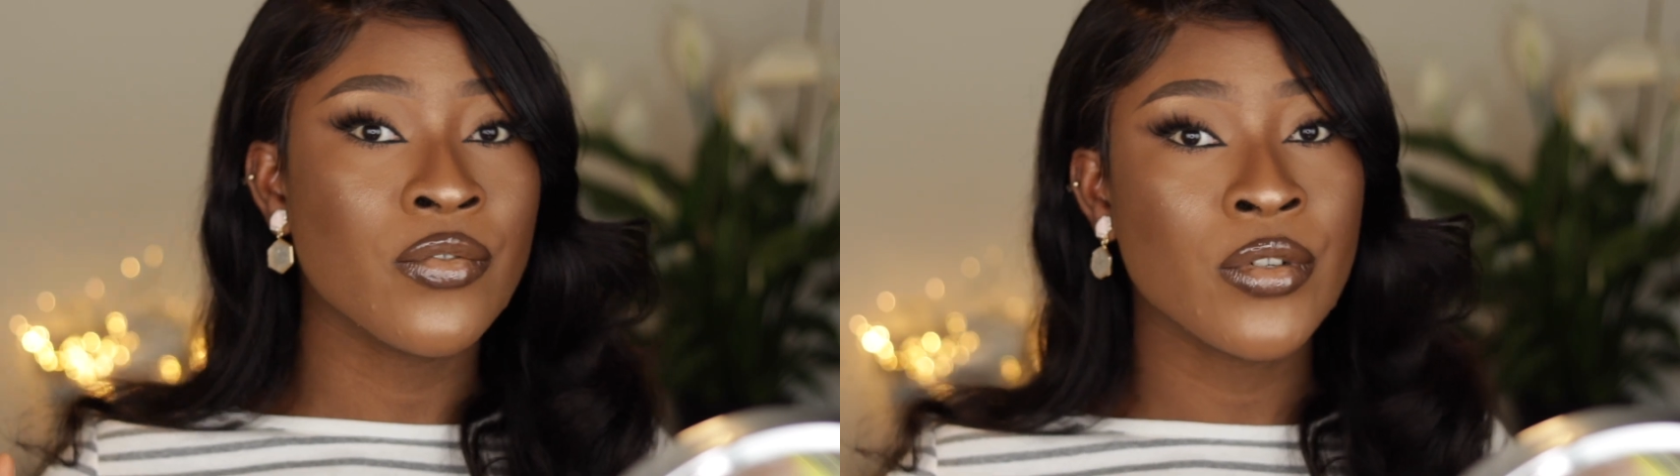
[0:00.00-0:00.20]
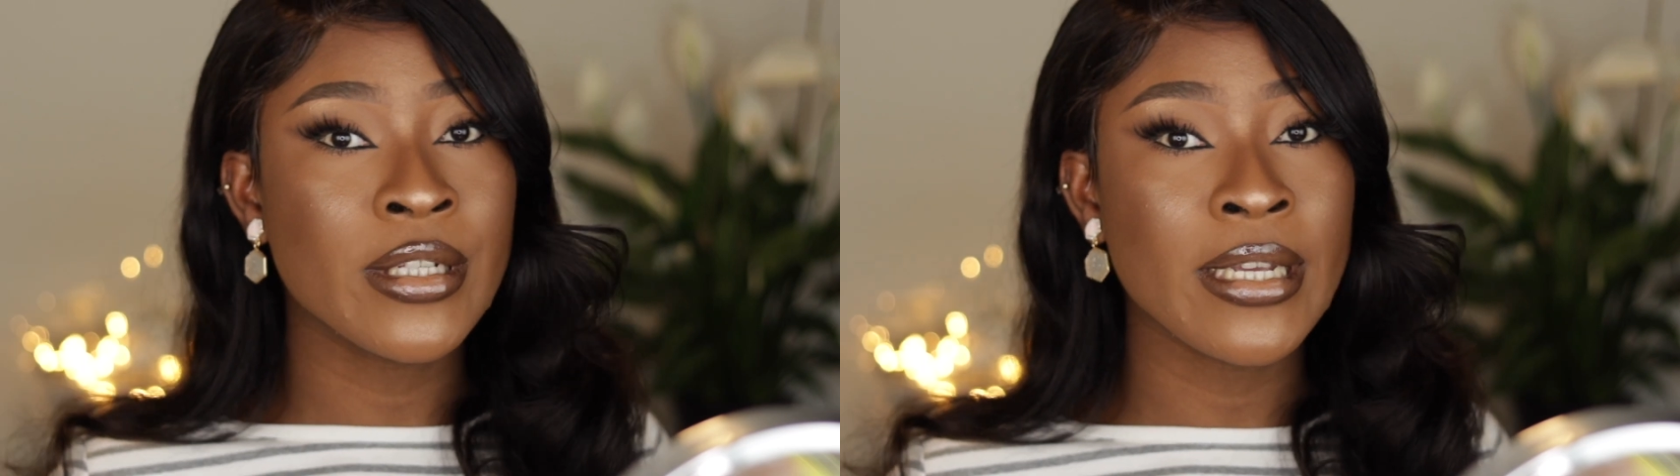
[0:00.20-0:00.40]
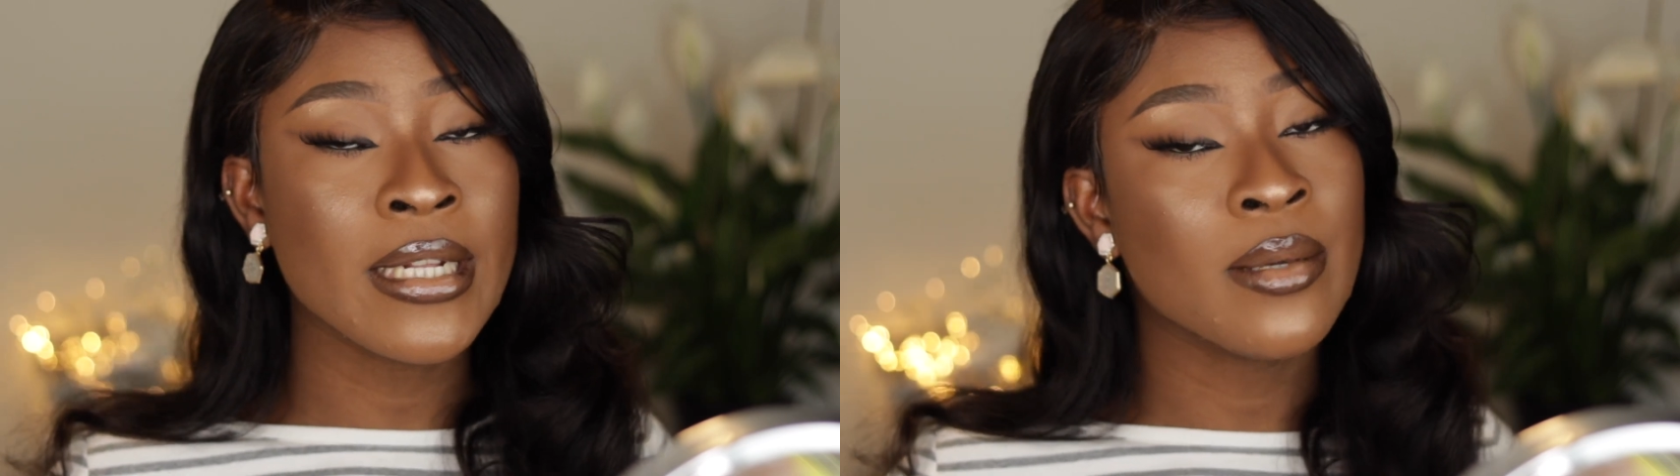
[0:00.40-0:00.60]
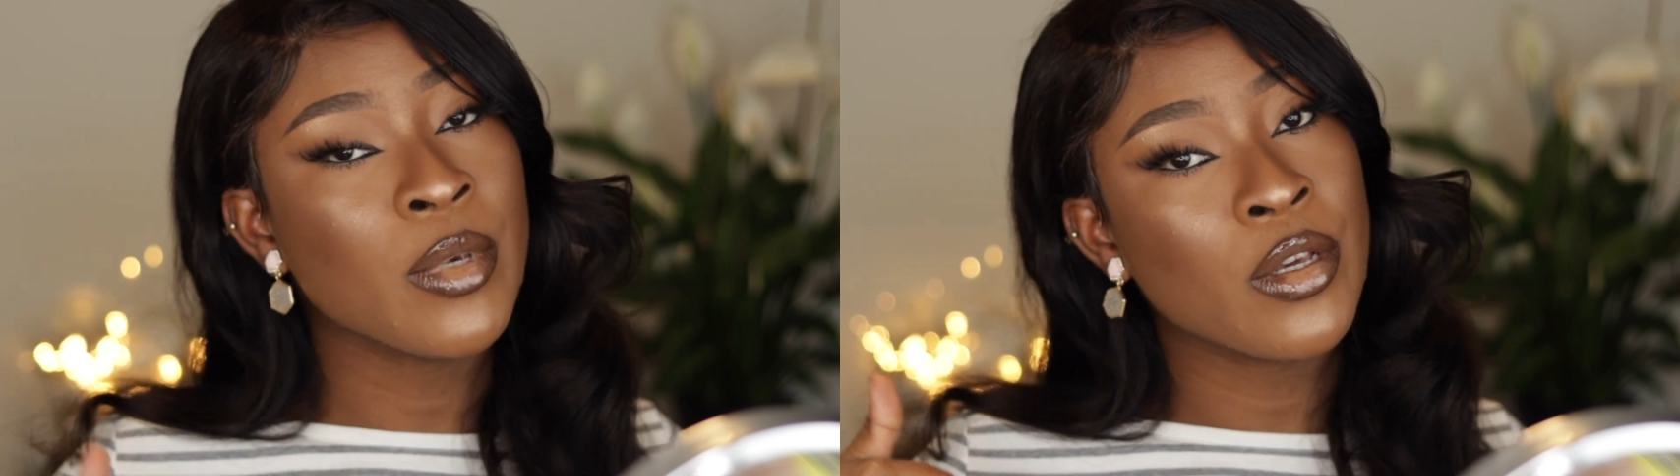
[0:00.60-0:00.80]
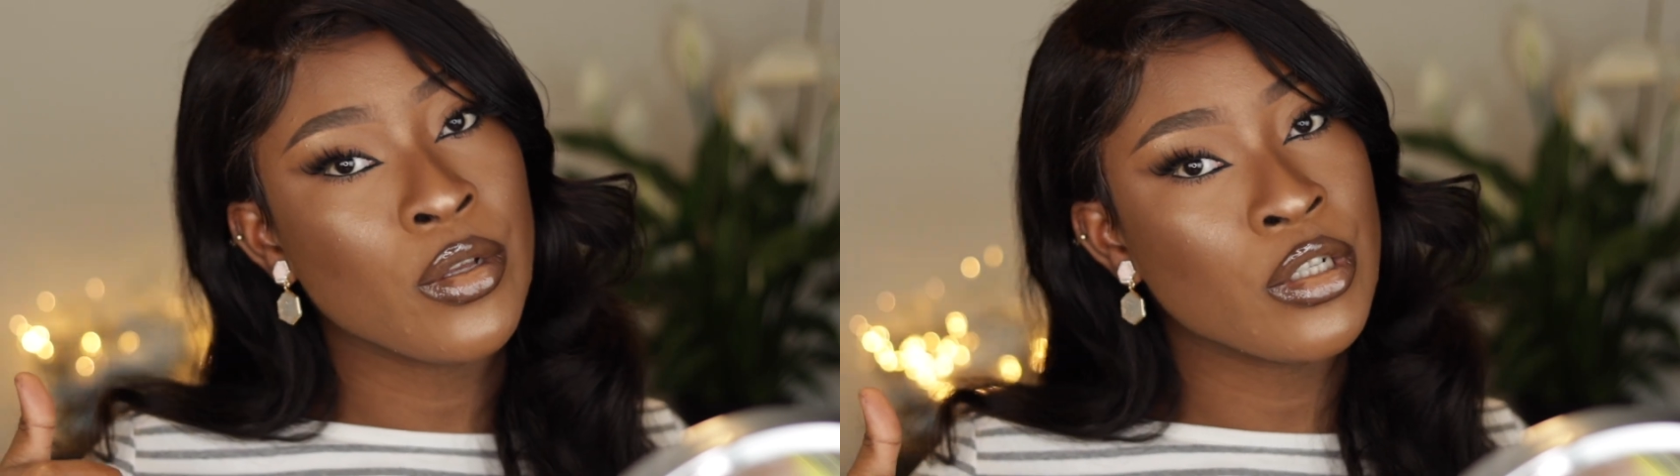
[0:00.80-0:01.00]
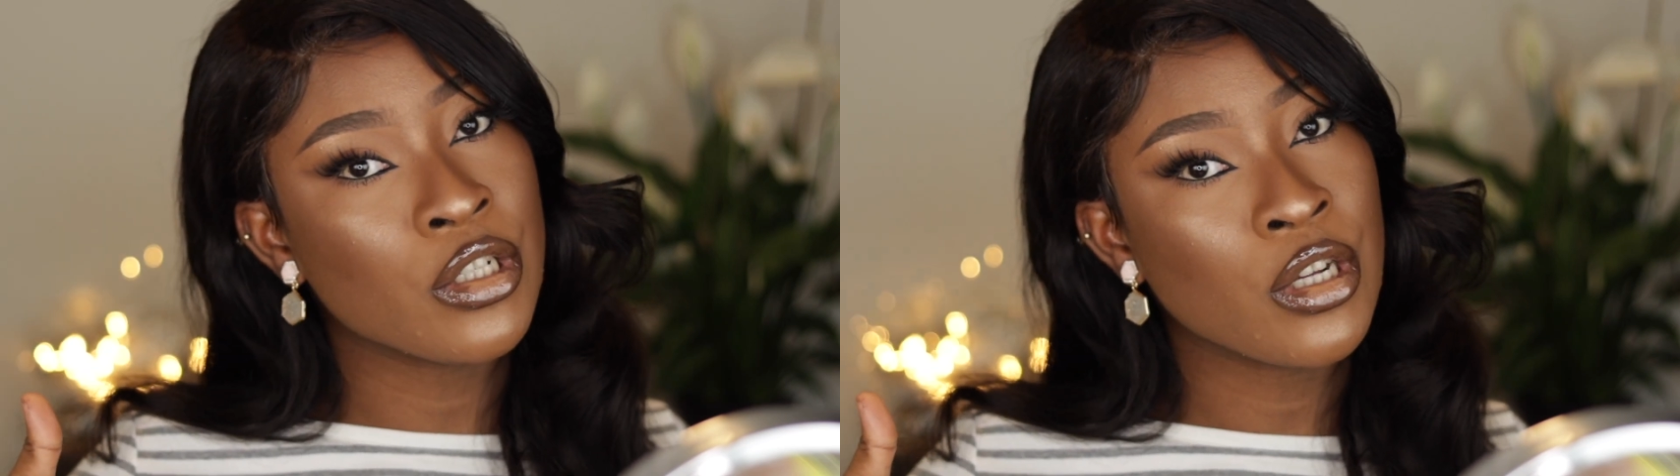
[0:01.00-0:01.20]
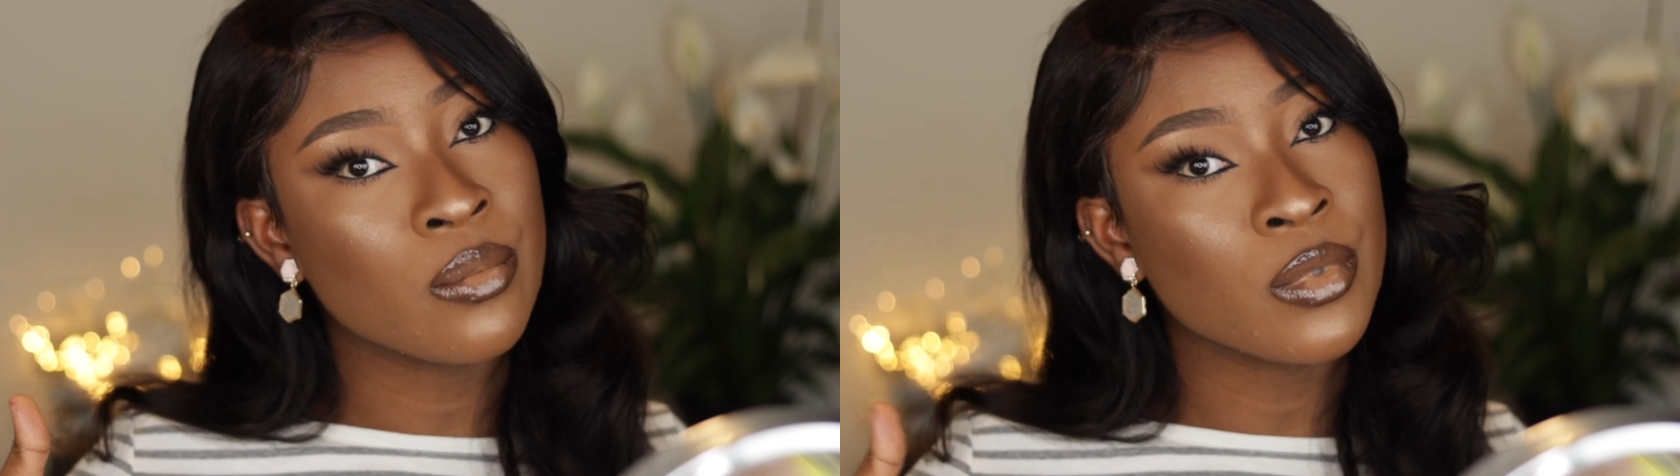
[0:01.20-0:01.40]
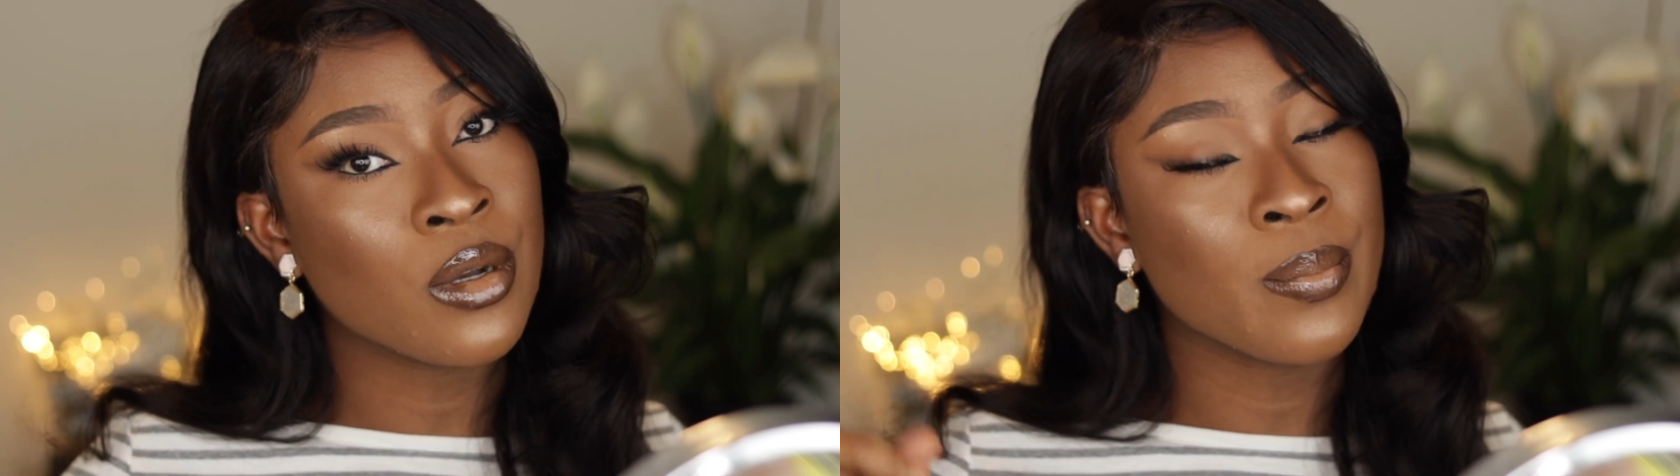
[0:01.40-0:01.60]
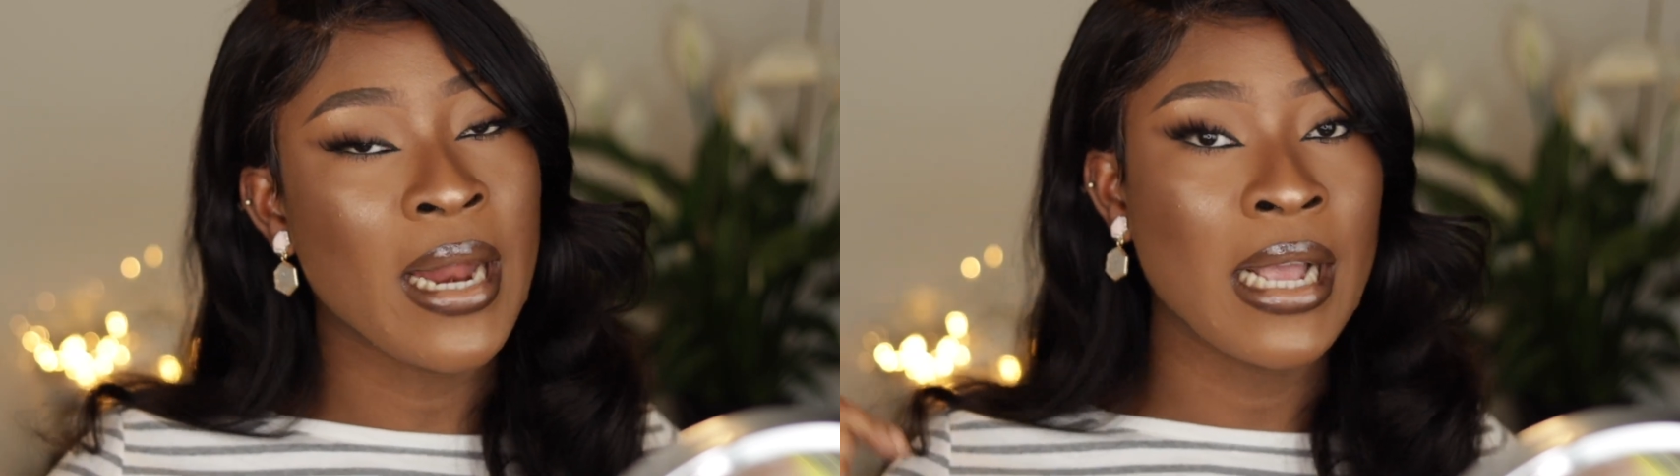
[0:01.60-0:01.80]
If you did, give me a huge thumbs up,